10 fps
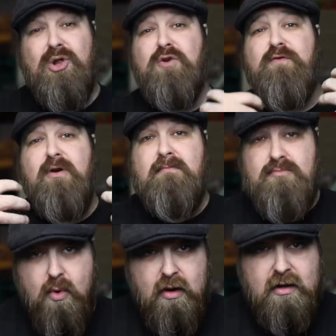to look for a
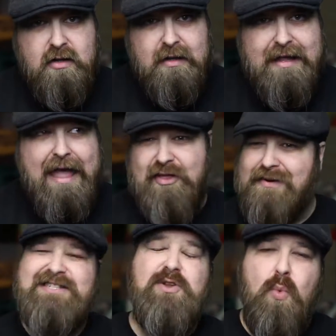moral, and there
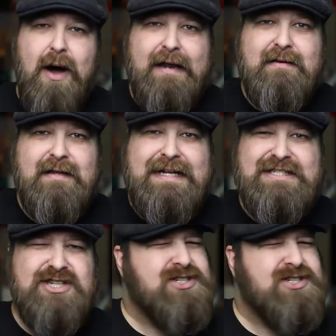isn't one. It's